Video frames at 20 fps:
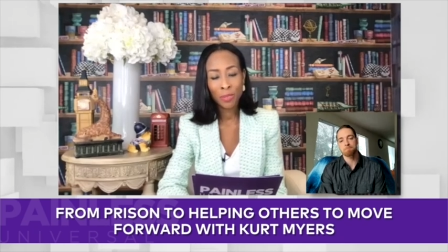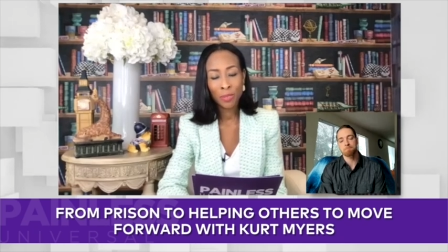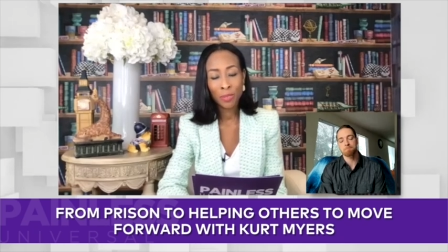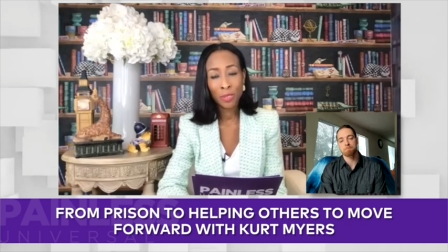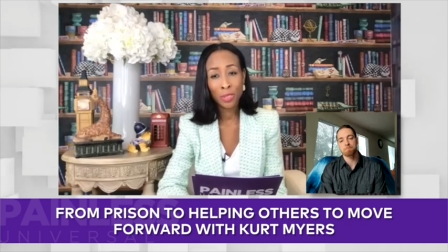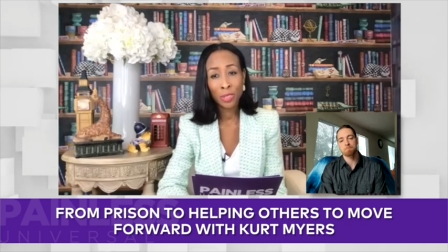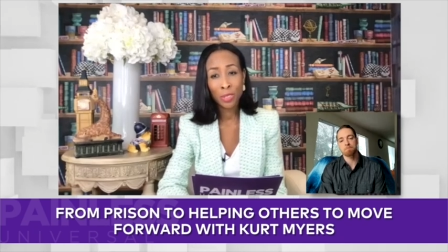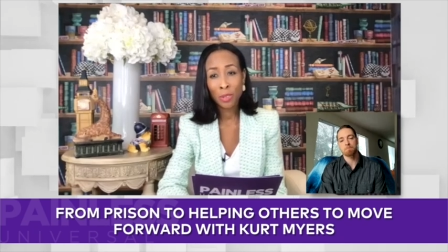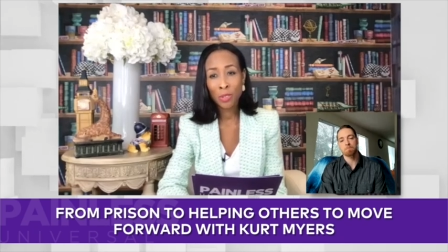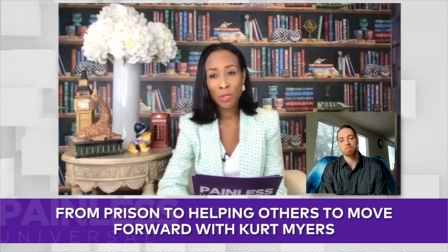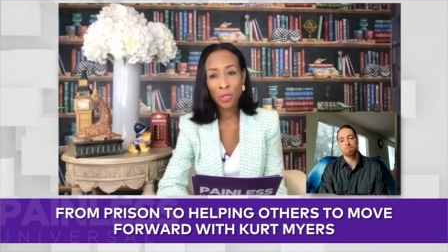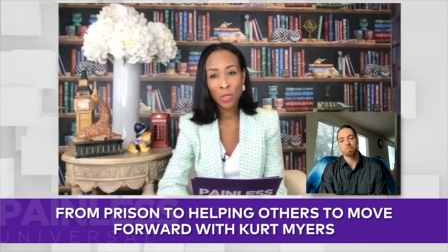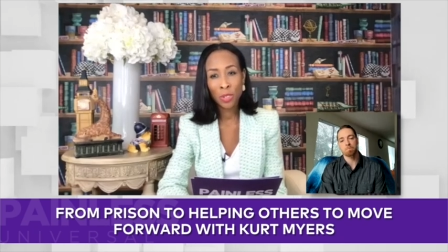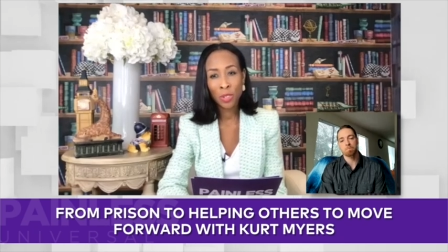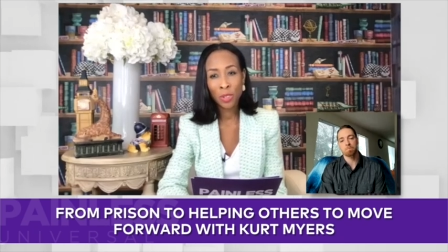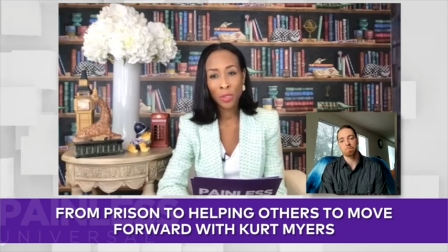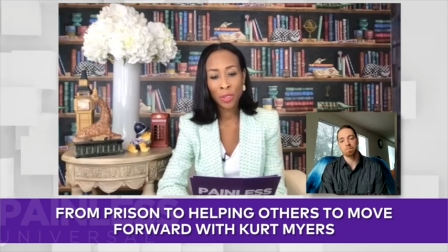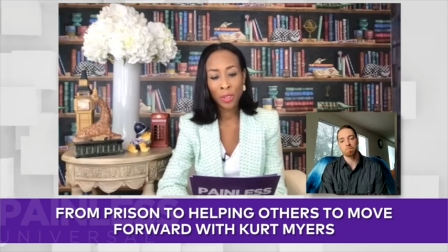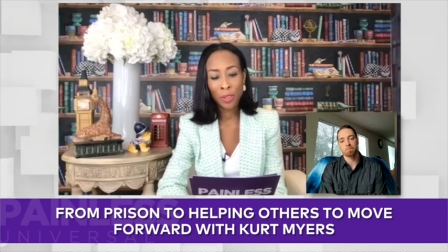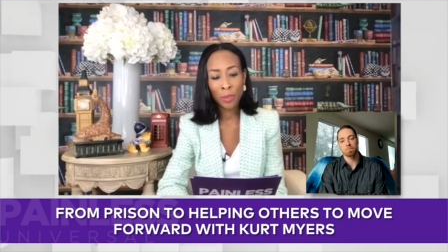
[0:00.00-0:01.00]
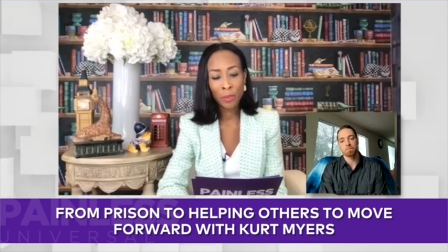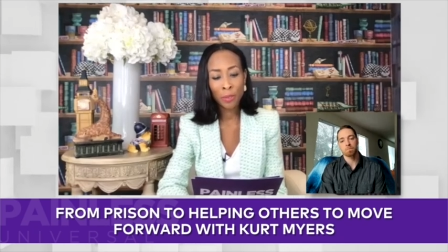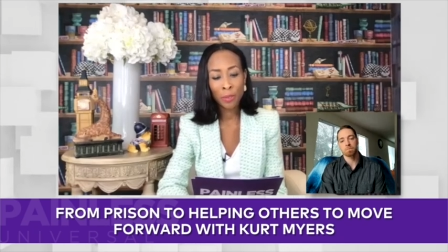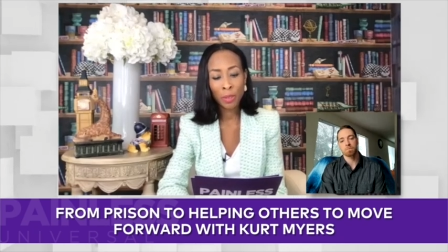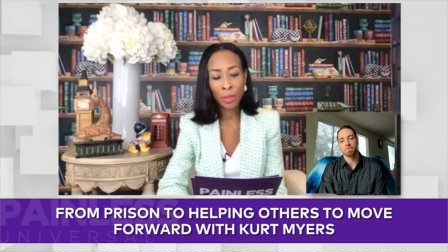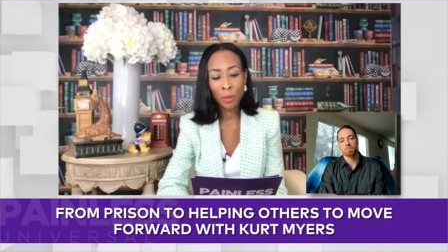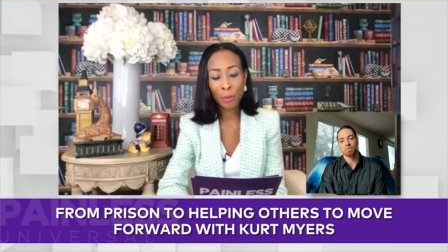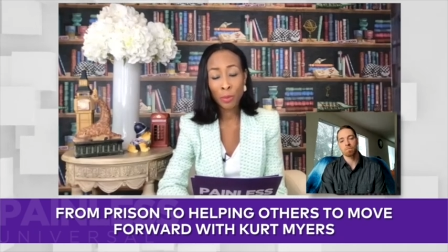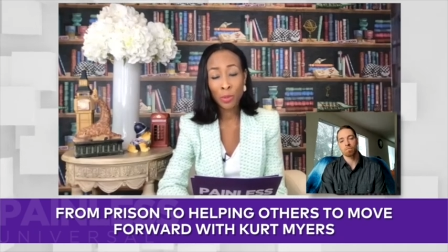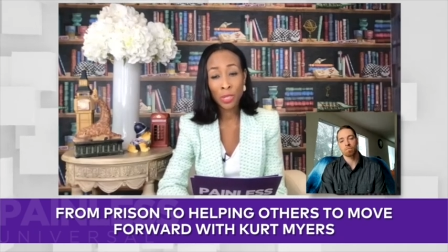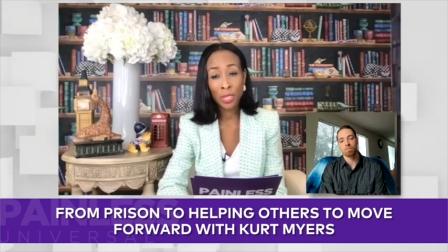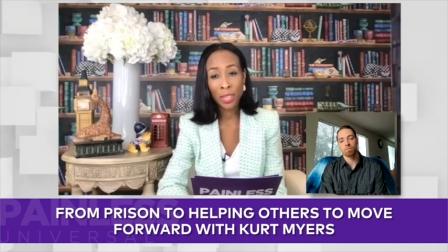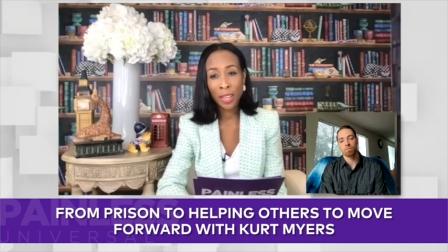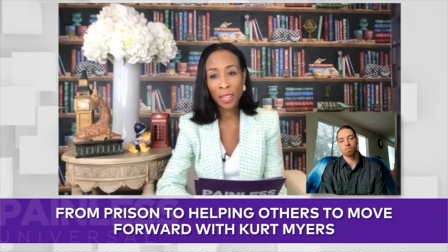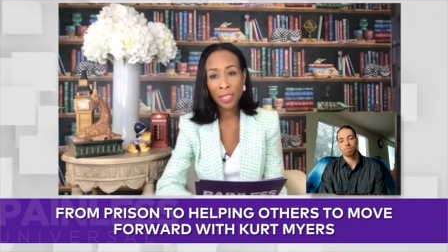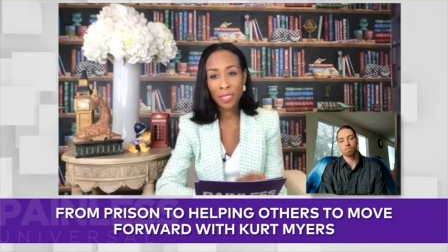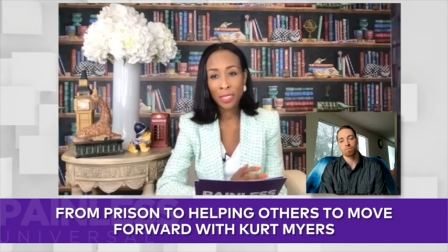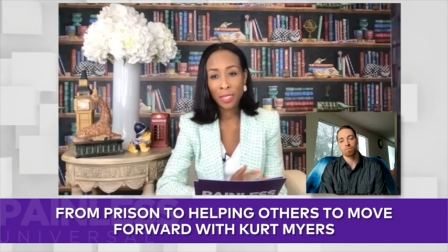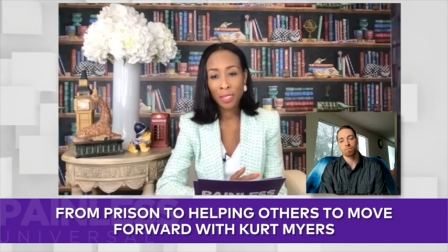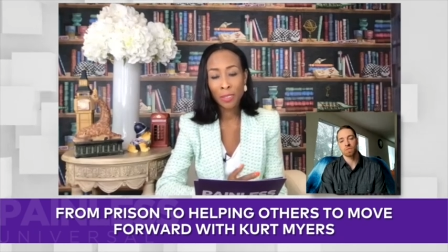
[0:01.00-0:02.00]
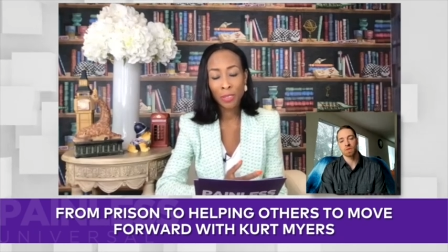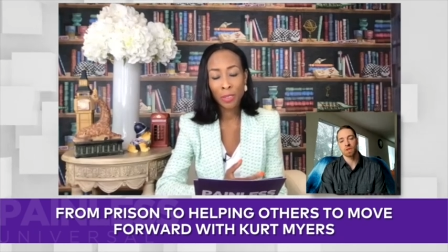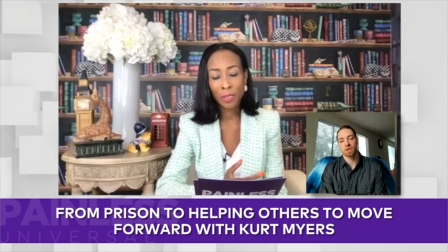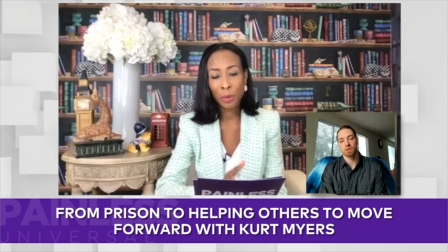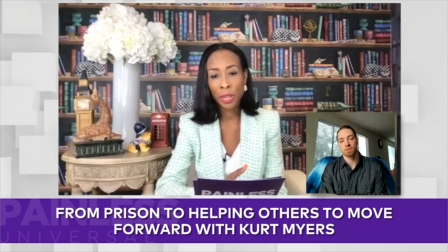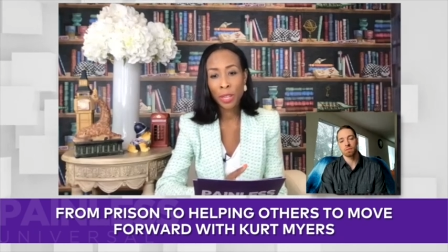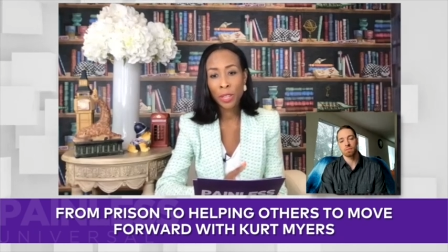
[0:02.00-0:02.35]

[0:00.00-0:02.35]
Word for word: for those who don't know, it was an accident The way